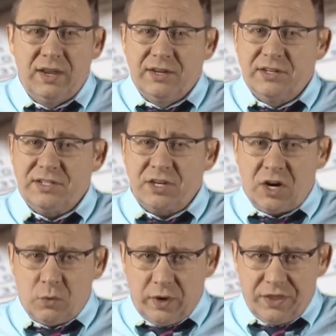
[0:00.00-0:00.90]
To
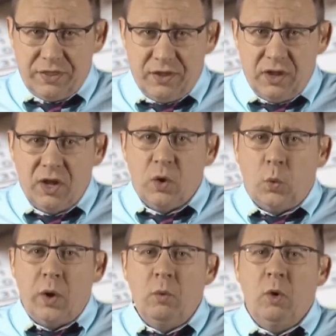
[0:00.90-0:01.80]
start with,
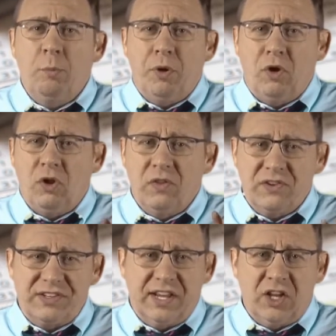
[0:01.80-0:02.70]
we will pull
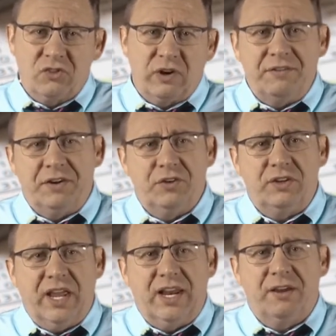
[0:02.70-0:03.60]
the sales revenue
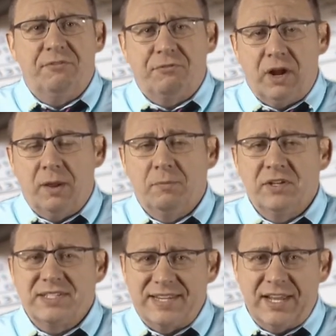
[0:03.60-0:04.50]
data from
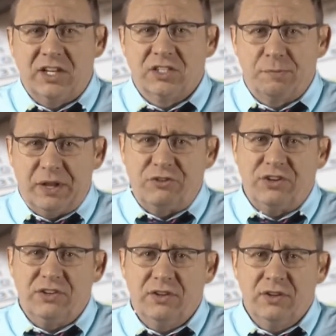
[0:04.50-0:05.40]
the sales
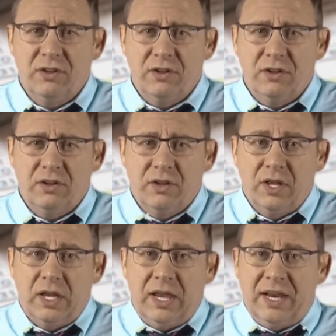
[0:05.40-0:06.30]
budget.
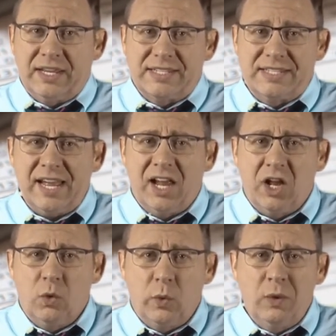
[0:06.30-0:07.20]
In
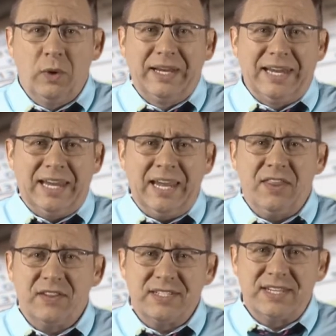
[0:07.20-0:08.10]
Excel, we would
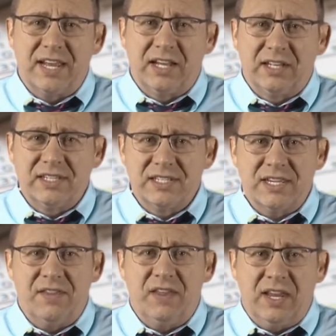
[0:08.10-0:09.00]
link the cells
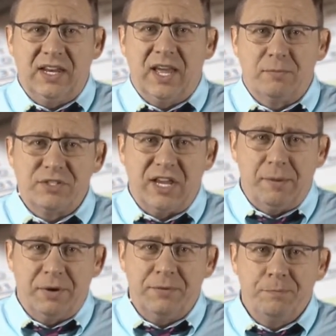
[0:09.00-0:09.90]
in the income
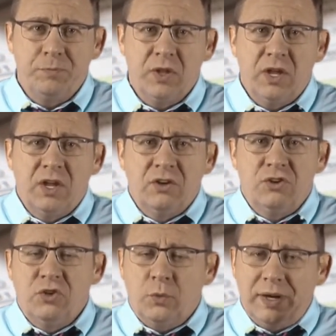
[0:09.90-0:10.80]
statement
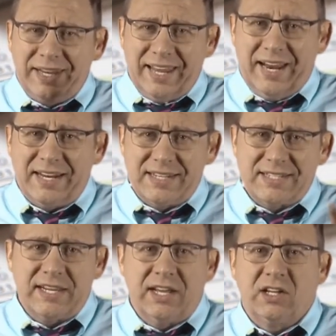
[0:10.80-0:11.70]
to the related
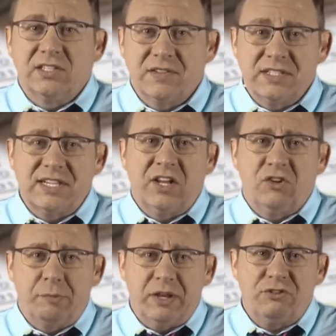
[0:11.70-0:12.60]
cells in the
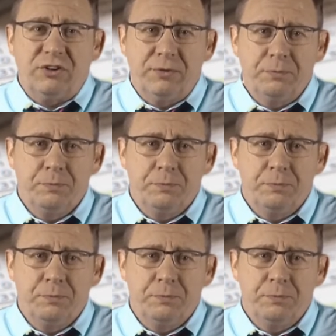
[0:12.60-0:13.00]
sales budget.